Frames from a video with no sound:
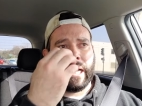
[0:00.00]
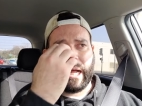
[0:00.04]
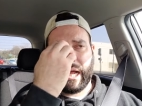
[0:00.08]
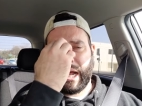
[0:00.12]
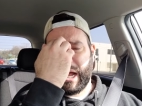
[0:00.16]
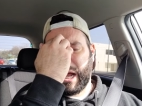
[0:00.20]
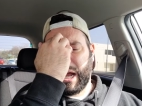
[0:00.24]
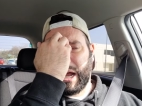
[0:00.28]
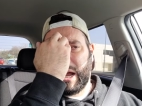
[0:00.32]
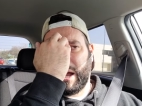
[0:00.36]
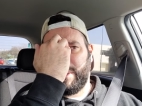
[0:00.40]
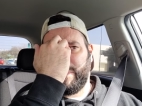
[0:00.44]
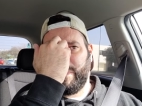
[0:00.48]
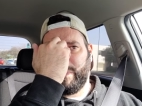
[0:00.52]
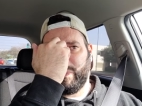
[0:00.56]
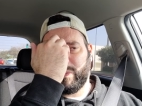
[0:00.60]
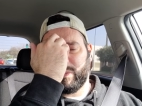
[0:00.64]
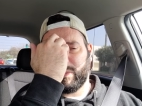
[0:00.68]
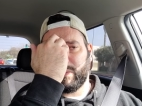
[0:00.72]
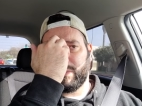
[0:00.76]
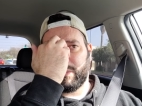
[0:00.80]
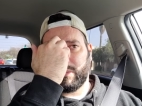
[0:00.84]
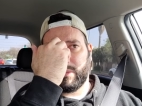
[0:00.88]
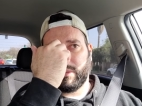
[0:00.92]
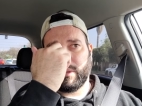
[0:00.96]
Um,
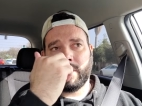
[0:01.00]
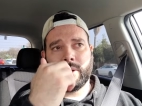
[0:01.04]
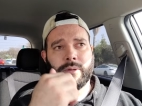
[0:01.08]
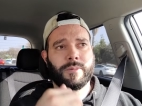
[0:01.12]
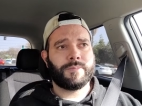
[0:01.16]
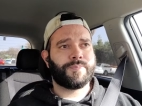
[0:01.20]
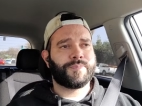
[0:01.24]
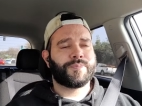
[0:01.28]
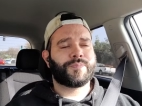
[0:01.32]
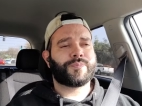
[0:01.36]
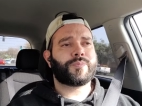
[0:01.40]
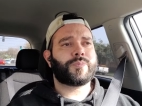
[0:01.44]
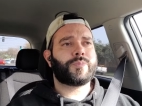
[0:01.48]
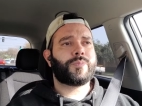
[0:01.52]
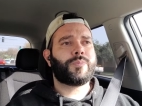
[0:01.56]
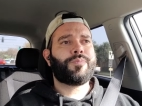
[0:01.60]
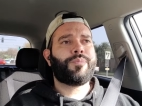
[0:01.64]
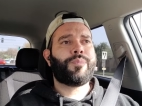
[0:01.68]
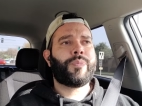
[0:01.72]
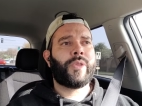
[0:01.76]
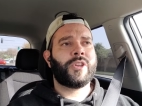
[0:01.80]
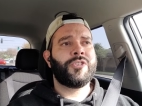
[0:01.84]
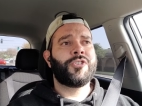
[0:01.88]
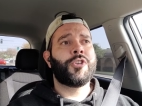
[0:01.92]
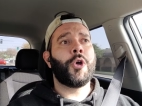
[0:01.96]

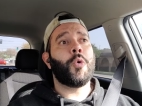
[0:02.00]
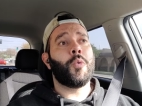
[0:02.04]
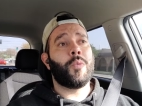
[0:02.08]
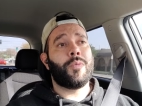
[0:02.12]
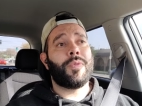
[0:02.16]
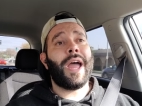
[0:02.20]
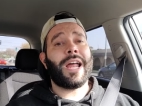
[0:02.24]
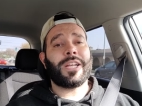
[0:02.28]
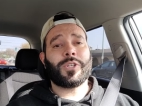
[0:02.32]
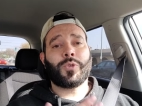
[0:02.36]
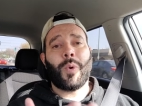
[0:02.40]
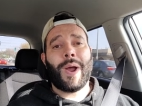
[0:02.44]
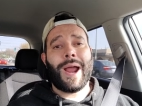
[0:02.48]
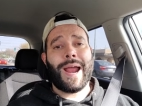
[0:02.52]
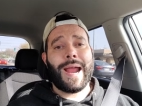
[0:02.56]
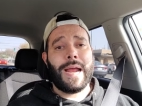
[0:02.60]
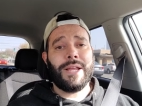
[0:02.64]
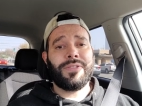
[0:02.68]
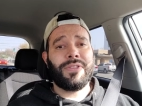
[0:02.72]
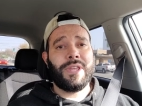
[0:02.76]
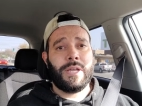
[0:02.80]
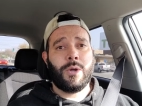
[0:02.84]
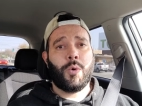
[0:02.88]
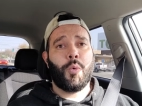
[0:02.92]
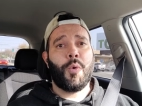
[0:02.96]
so that's why
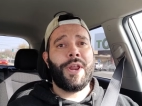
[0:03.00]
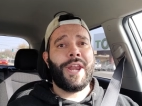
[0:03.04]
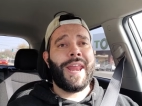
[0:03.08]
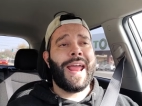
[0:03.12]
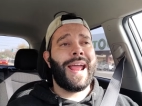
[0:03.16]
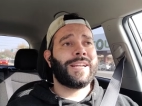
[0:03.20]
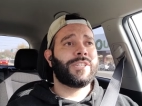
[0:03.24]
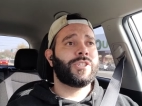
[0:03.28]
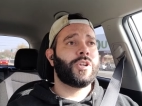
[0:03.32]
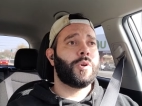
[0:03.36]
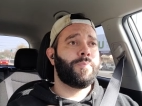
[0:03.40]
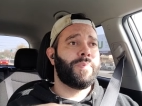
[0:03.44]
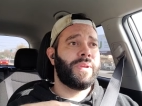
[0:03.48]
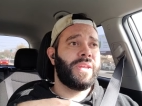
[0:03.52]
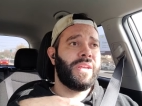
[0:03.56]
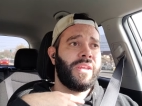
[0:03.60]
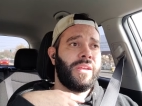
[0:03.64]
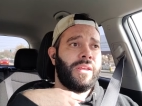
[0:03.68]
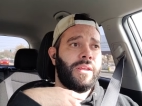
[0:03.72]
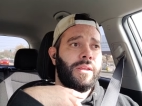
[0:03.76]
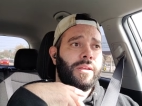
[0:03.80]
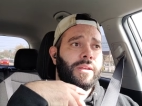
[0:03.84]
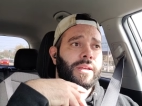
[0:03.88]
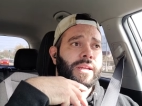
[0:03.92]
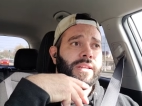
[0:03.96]
I think when
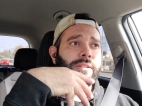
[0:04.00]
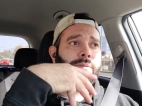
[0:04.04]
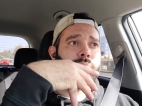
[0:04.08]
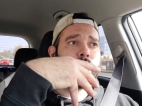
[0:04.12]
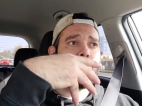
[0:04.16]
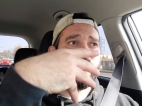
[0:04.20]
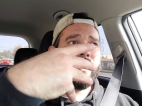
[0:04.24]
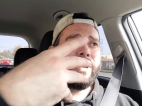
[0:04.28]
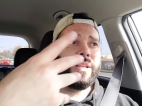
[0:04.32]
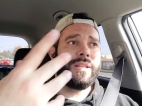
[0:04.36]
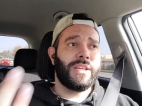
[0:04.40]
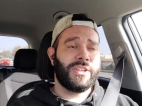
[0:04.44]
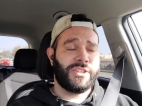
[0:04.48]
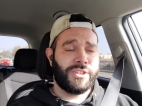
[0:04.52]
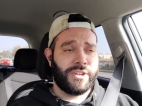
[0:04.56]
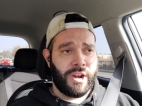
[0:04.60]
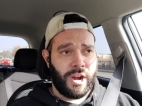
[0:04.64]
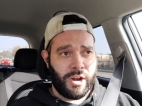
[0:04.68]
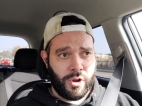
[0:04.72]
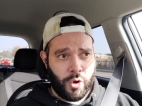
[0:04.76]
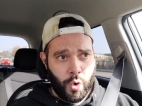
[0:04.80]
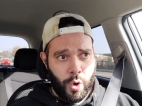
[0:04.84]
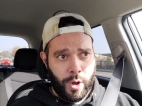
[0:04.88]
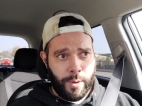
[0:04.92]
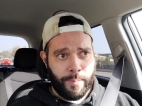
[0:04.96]
XRP gets relisted
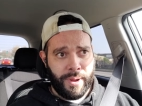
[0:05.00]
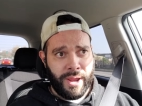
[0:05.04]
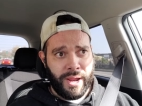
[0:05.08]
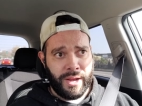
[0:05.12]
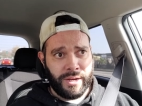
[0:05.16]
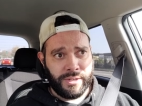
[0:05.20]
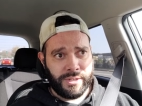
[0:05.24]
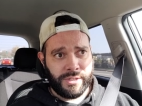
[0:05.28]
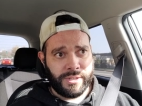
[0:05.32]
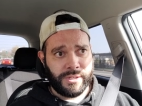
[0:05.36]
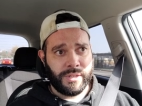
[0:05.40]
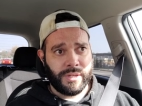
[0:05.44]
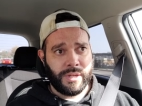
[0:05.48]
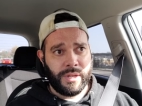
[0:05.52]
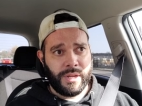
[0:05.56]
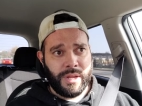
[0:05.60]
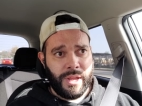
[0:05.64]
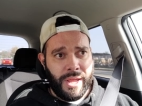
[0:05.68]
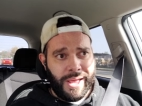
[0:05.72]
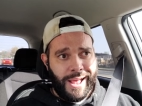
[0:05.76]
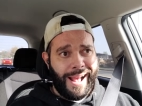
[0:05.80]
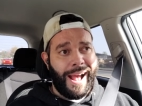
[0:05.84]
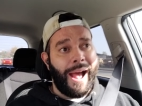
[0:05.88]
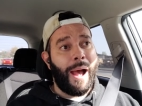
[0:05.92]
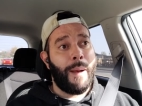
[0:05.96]
on Coinbase,
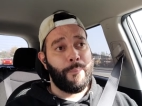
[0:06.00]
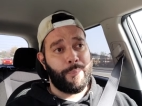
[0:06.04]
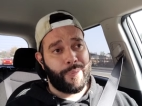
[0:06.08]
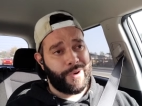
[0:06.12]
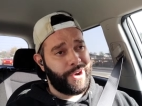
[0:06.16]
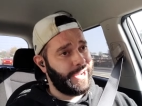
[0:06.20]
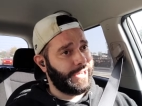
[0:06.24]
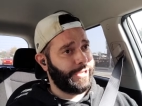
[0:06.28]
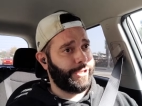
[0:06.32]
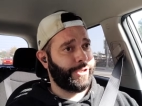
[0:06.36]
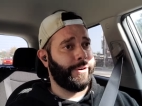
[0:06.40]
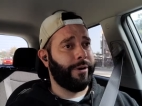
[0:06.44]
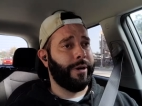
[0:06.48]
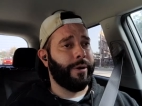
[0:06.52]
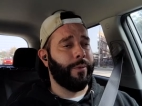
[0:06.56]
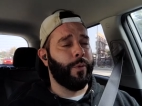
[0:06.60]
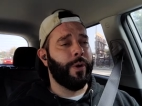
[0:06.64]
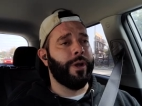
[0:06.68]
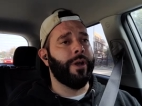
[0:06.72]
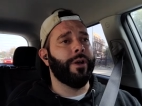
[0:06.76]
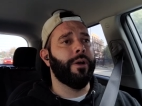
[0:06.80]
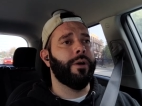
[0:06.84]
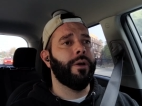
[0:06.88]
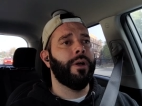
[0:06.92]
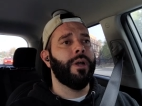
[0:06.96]
I'm pretty sure it
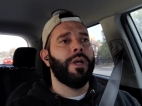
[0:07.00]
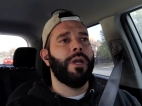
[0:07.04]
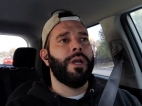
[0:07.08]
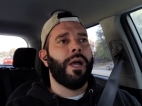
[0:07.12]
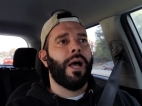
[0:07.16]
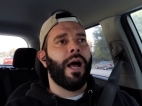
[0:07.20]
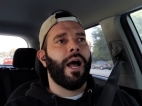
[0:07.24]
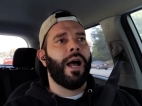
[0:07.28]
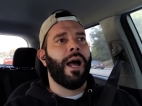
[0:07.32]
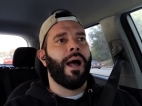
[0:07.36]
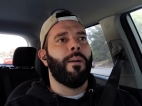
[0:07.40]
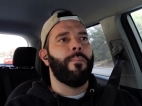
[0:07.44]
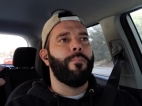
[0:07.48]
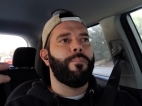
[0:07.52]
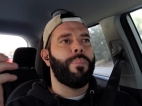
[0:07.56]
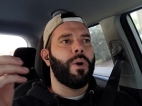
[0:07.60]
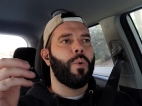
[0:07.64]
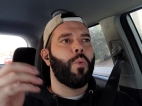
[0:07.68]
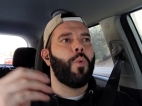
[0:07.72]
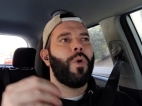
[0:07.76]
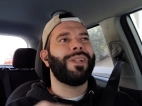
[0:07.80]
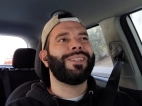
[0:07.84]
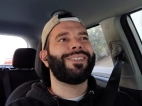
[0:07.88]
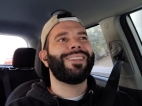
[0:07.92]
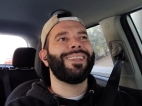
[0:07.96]
will. Um,
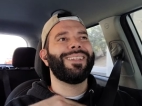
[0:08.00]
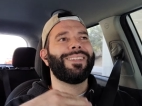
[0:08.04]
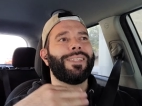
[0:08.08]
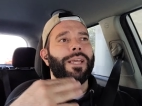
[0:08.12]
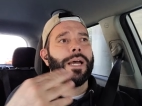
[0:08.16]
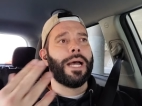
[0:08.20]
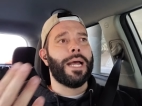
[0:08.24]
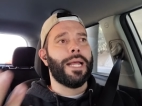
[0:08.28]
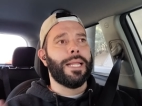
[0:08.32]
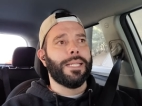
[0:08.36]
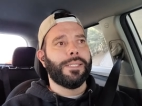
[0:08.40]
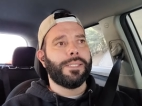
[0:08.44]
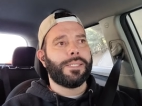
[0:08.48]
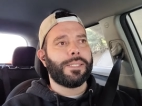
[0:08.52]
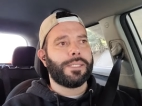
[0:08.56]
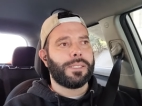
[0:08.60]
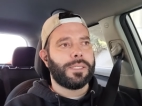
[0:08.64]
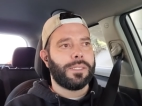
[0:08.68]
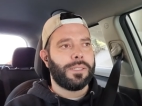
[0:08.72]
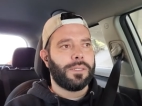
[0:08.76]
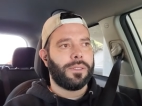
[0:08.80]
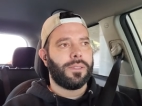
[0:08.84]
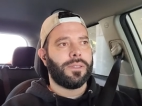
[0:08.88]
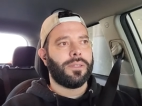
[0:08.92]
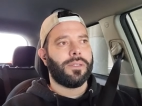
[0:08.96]
but once it does,
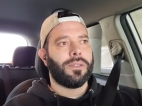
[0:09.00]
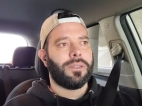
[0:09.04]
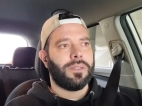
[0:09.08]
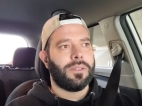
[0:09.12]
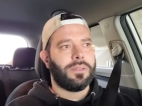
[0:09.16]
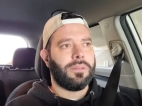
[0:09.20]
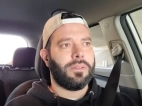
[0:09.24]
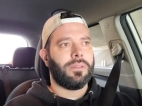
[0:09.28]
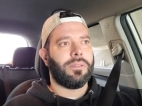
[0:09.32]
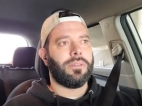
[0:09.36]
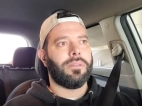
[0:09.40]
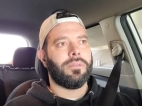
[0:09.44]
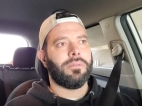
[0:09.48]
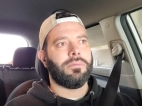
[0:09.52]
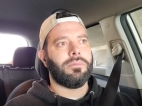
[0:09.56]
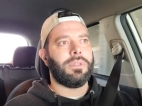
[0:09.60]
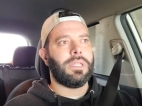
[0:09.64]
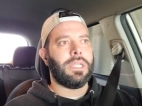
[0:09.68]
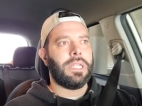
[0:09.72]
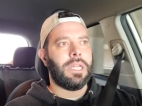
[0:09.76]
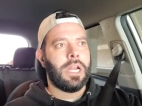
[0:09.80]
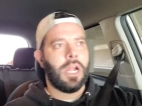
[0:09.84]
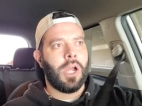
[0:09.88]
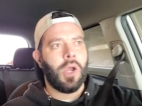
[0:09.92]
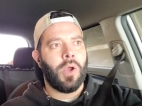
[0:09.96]

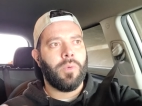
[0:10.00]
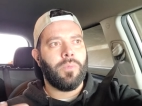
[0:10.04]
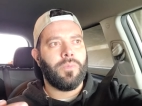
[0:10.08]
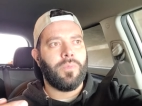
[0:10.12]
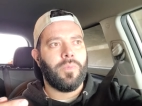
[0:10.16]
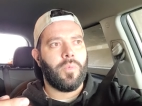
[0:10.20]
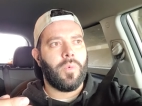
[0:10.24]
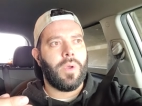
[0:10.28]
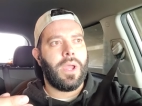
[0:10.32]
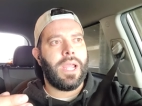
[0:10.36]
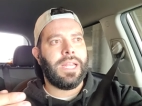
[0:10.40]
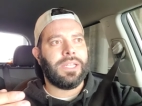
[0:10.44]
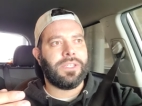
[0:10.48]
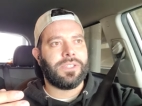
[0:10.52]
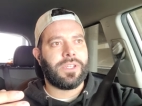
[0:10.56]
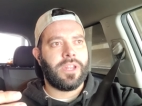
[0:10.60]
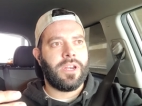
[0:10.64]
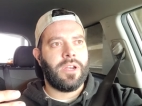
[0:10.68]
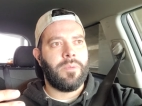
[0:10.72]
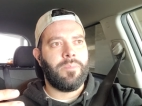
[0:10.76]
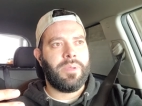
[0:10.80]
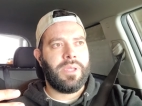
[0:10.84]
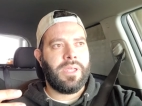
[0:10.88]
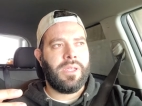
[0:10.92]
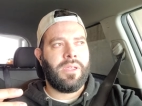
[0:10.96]
you know, it's
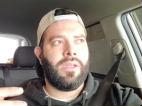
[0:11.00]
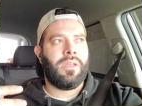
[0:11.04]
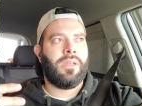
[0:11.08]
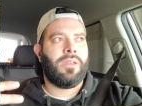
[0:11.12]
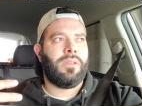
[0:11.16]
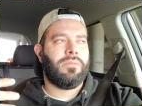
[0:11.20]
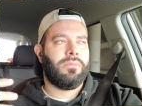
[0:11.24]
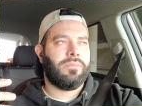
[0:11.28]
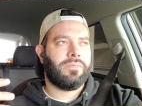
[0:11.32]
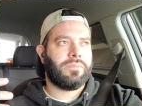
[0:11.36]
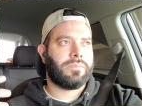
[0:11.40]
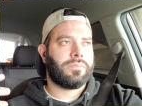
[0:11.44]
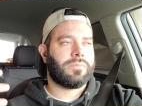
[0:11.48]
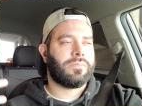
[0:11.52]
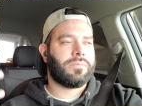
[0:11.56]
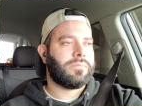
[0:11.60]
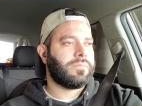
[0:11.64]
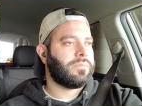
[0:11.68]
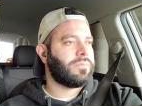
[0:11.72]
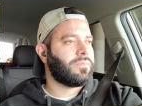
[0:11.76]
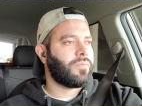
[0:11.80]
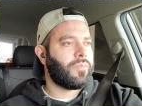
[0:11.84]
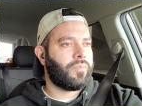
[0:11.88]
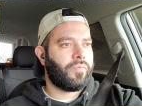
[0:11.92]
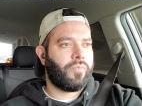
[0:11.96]
going to be,
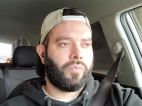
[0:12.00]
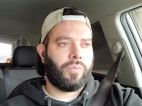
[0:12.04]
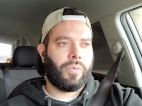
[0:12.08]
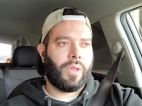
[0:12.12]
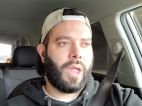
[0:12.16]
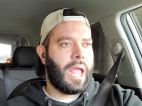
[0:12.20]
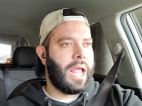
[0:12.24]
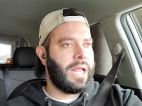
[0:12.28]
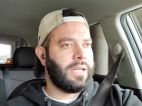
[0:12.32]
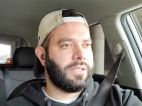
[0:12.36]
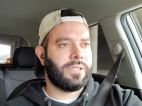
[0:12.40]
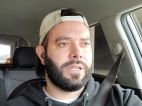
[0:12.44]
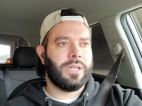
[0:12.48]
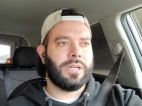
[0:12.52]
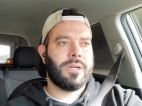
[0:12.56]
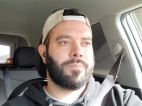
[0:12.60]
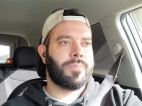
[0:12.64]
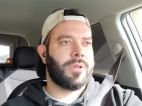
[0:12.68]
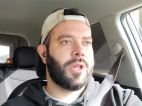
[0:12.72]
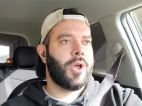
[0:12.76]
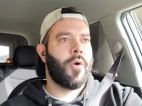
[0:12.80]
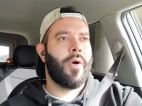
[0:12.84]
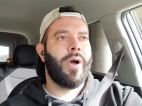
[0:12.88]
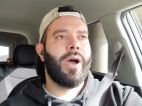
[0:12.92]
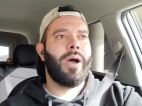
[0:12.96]
it's going to
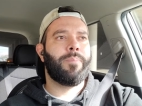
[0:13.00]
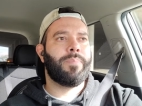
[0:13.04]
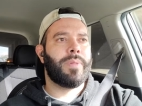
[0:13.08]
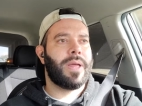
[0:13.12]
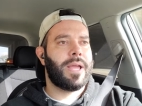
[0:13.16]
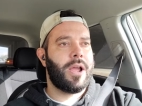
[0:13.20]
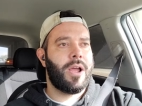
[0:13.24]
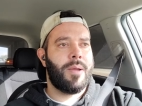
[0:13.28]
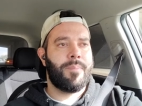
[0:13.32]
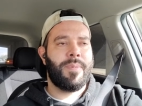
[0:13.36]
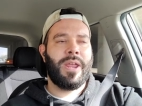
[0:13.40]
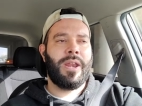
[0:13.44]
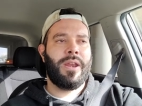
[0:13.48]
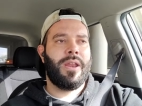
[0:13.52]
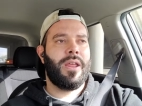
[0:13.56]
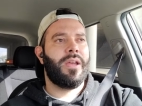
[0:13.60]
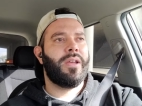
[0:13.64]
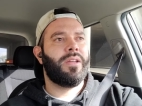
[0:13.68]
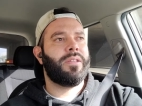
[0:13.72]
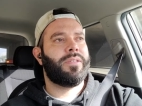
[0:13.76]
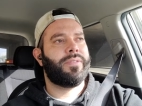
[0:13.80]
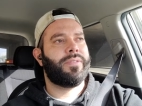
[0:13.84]
blow up. I mean,